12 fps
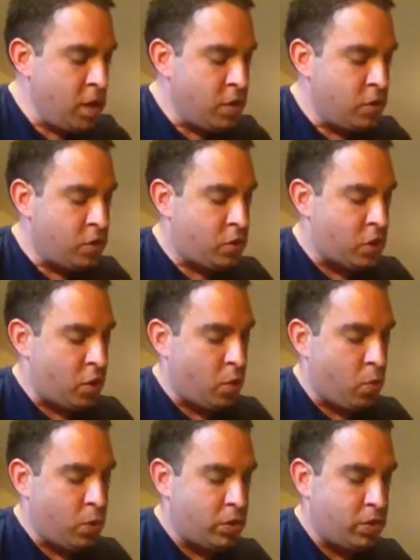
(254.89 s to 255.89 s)
So
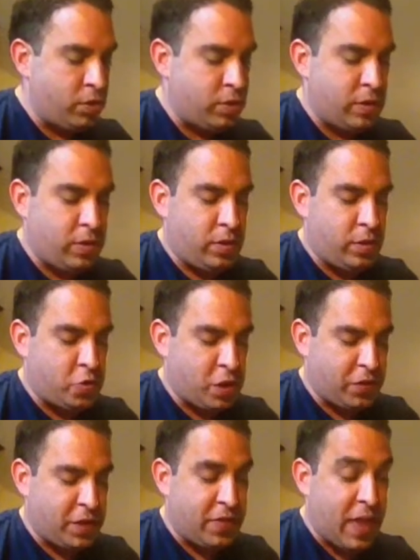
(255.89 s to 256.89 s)
the
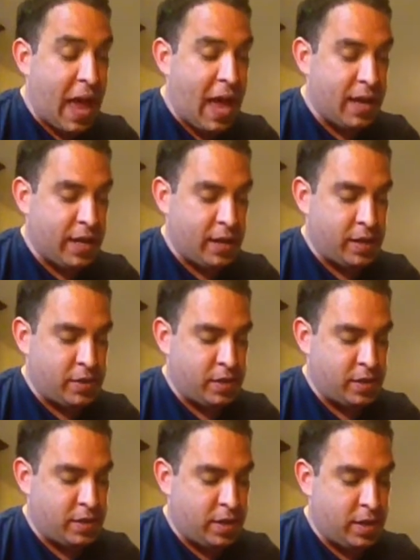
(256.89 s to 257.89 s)
trick to that
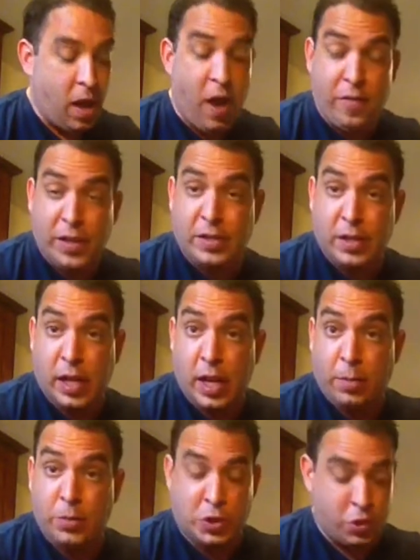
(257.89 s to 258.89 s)
is that it obviously
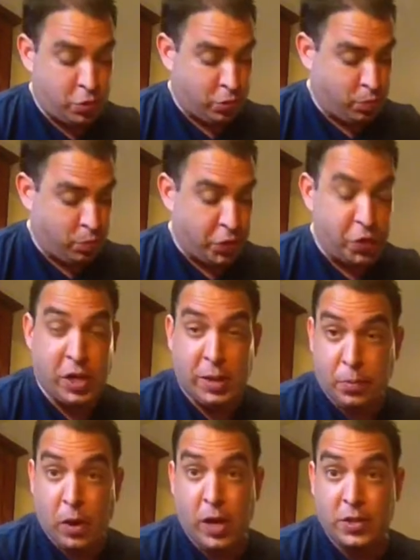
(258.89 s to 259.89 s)
helps you with the cooking
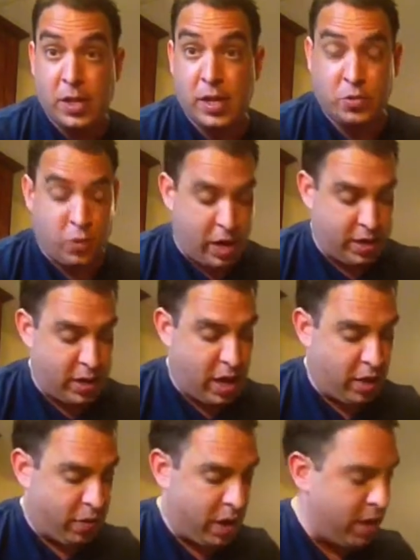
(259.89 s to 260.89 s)
process right
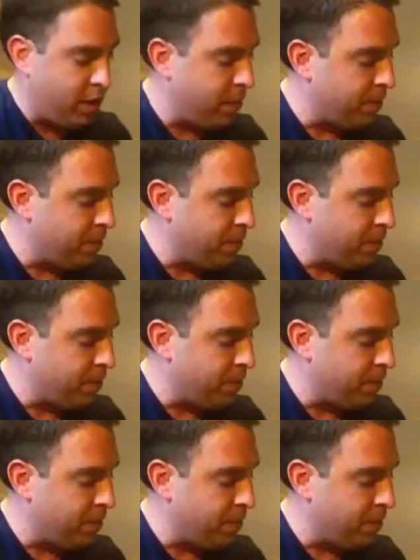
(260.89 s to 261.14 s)
now, right?